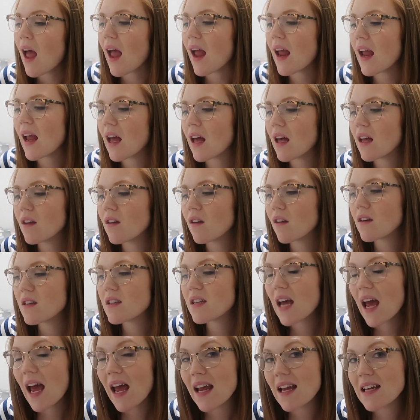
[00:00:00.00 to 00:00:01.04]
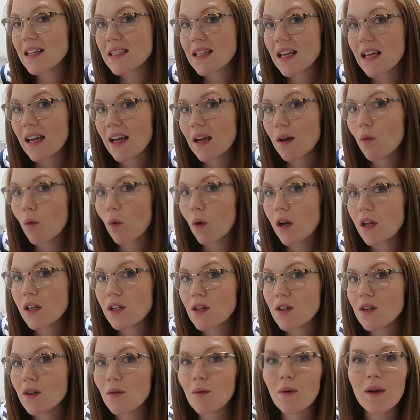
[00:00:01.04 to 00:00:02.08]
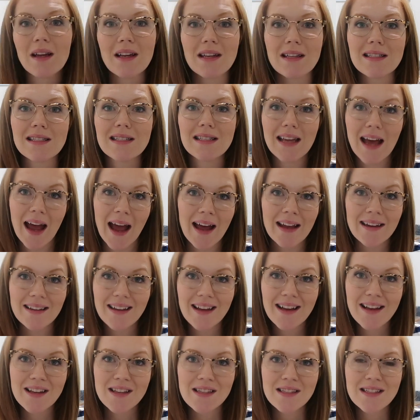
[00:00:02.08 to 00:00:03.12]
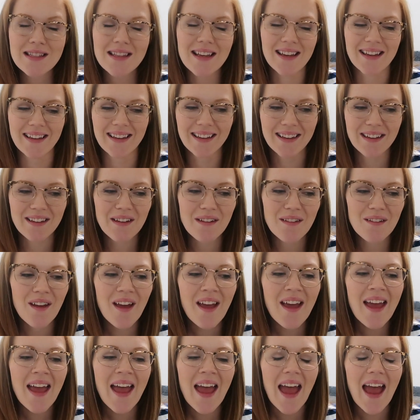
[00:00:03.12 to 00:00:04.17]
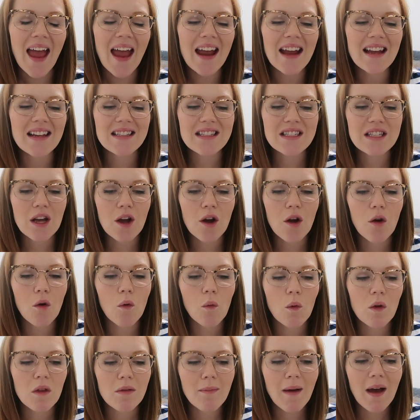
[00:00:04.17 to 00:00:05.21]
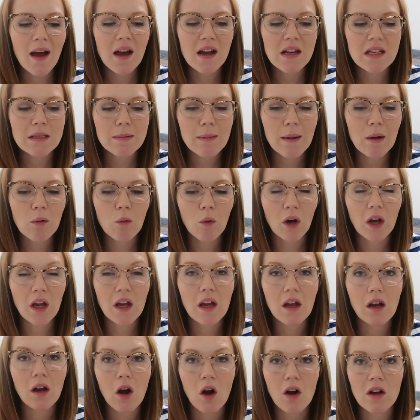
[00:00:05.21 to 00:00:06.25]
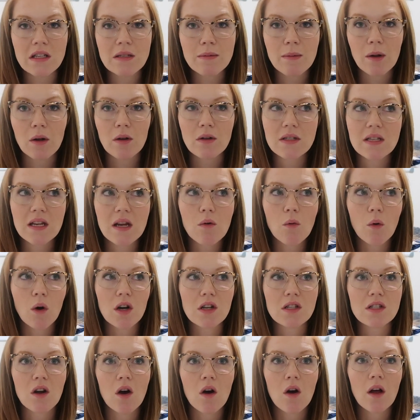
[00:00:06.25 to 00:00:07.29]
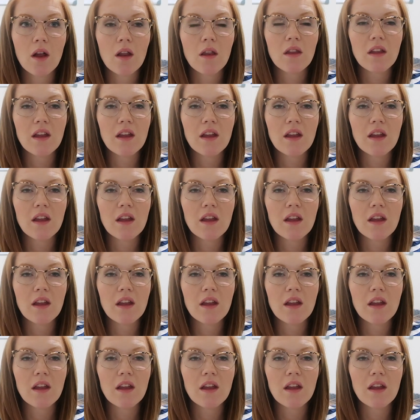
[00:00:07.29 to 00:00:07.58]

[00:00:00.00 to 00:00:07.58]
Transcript: And Tate said he wanted to do what his dad does. And so with my husband working in hospitals, he works on